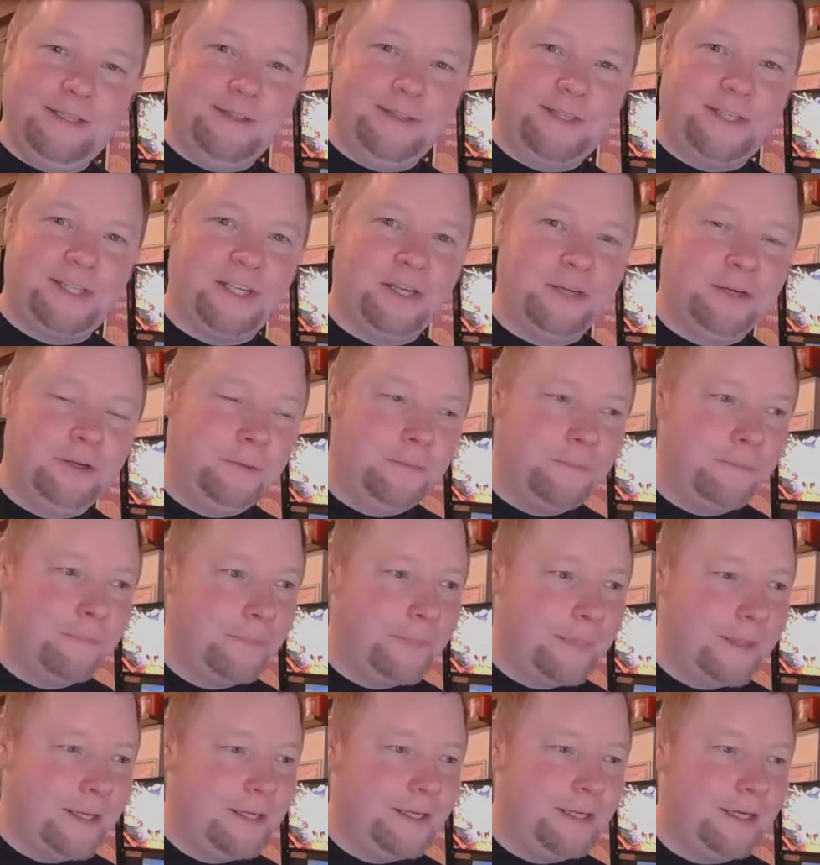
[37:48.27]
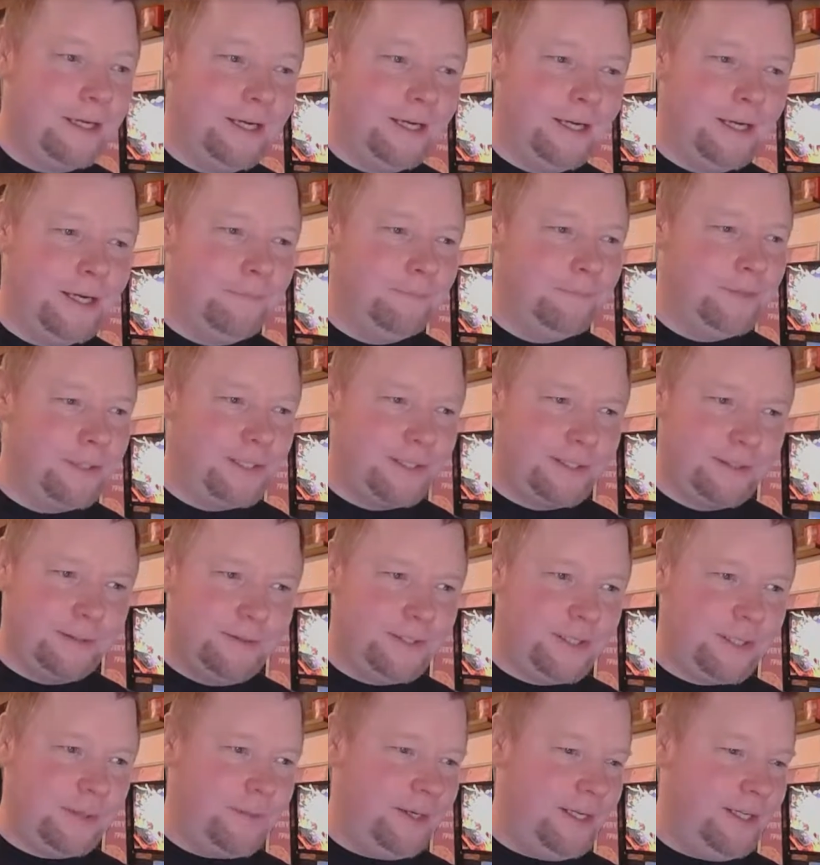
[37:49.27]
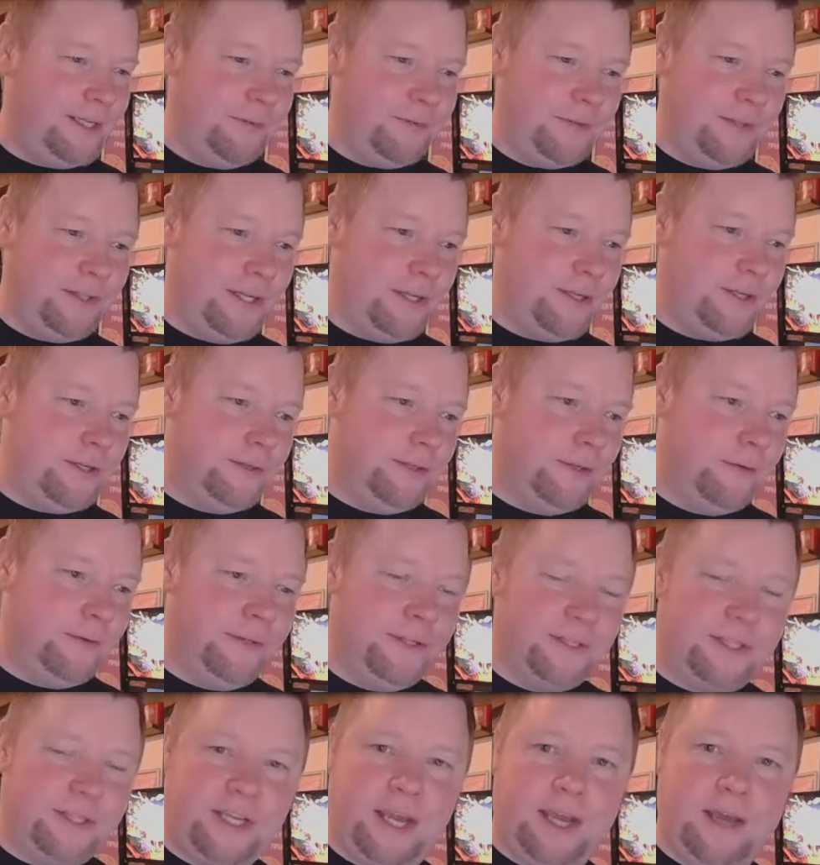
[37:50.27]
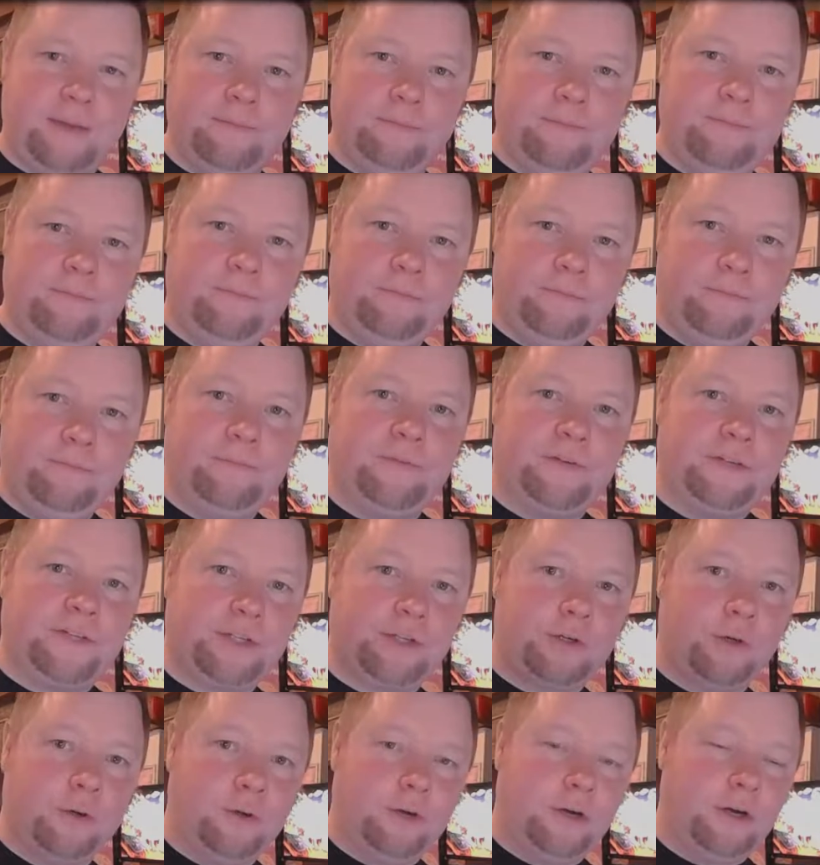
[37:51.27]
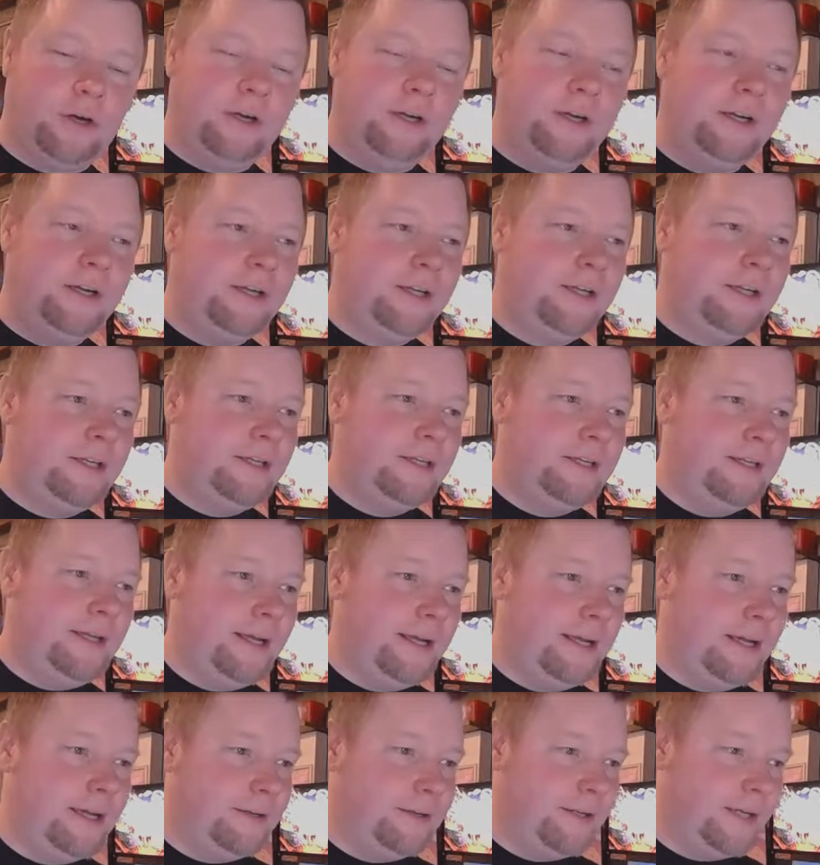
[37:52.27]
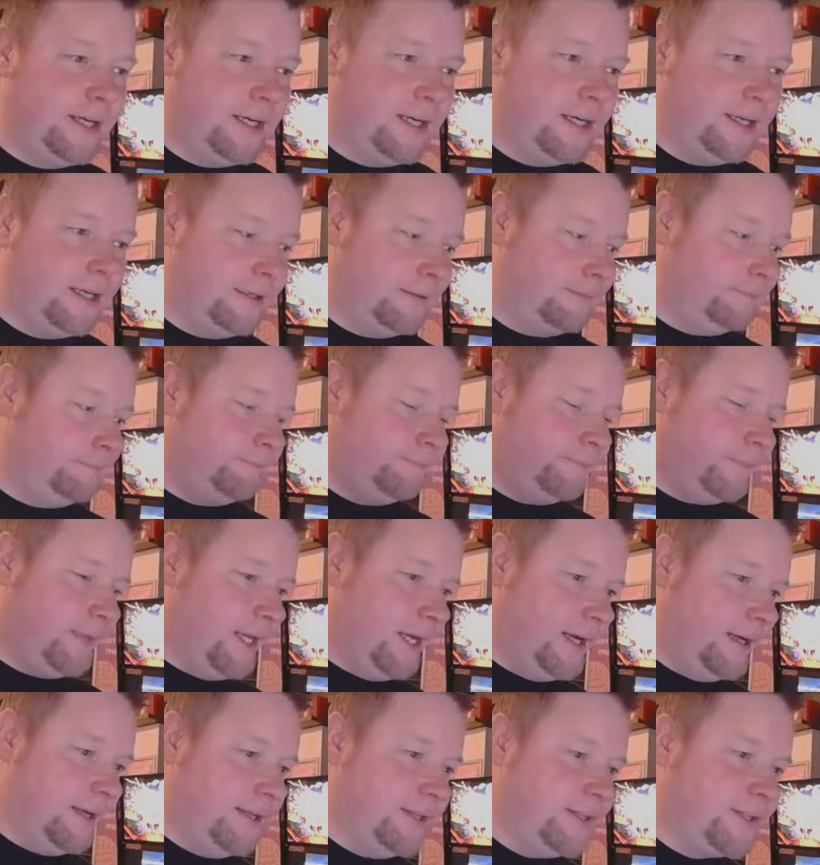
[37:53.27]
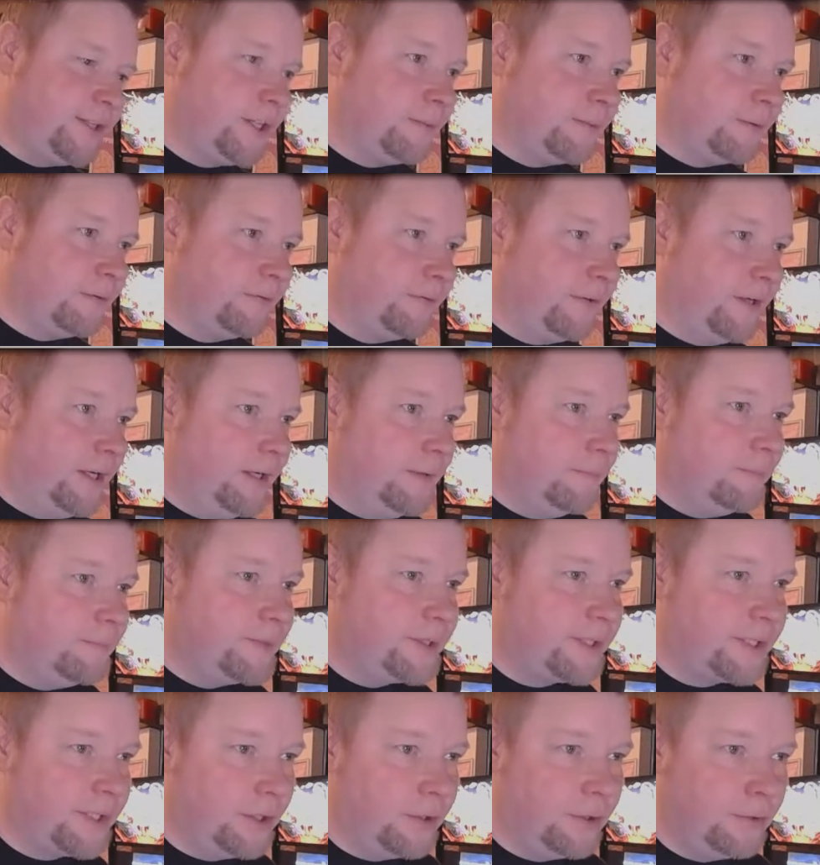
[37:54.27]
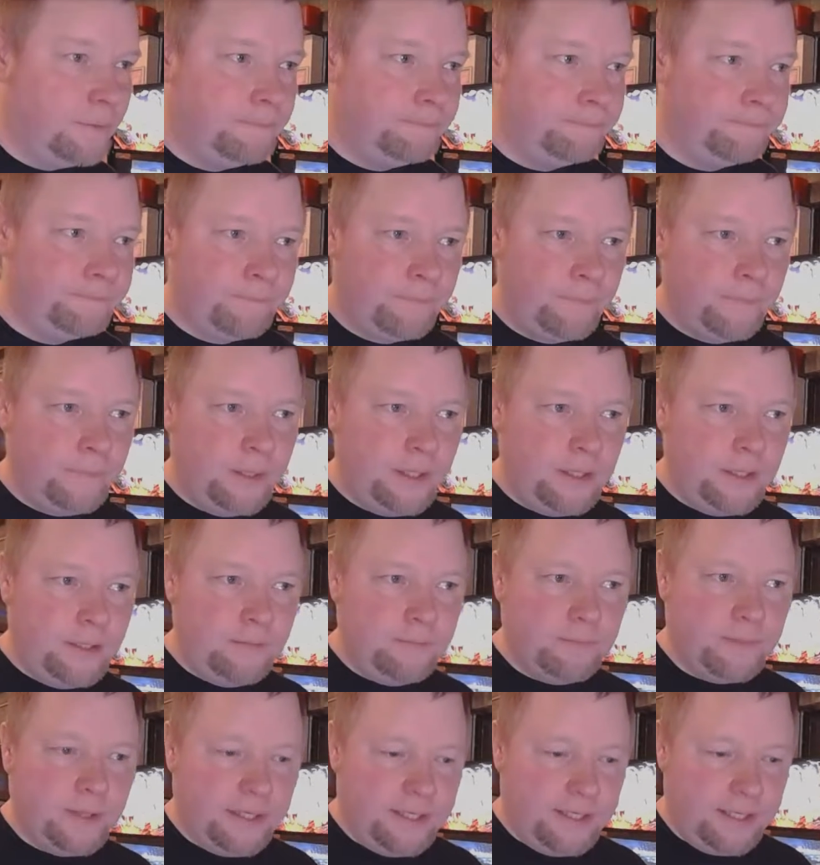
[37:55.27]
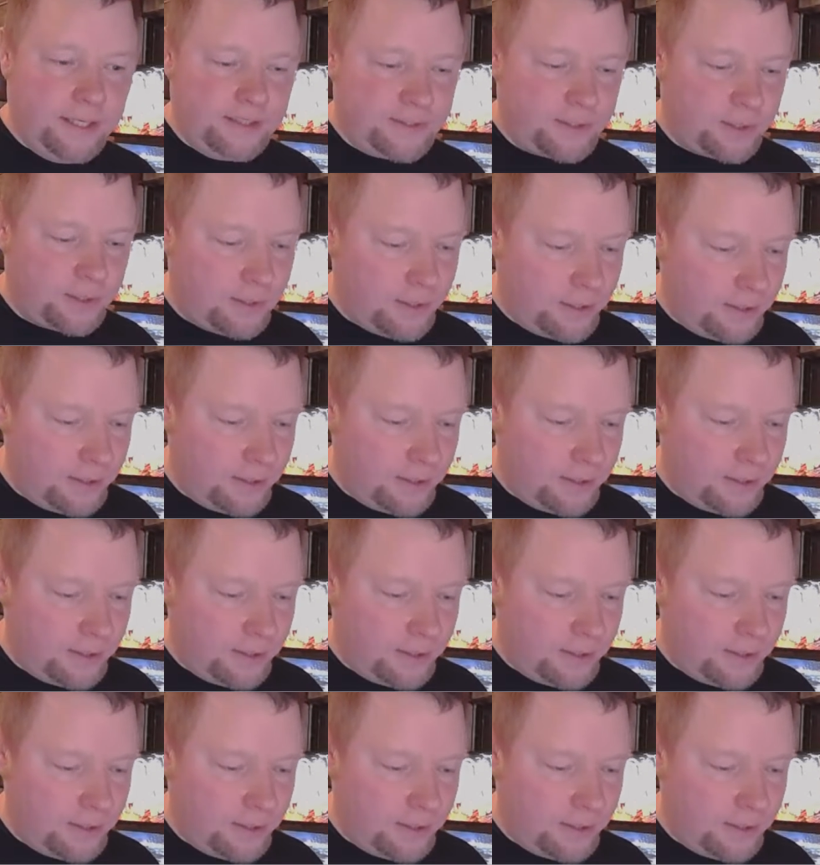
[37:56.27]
So just so many different things you can do in this game for score, and yeah, it's super fun. So, but yeah, sorry I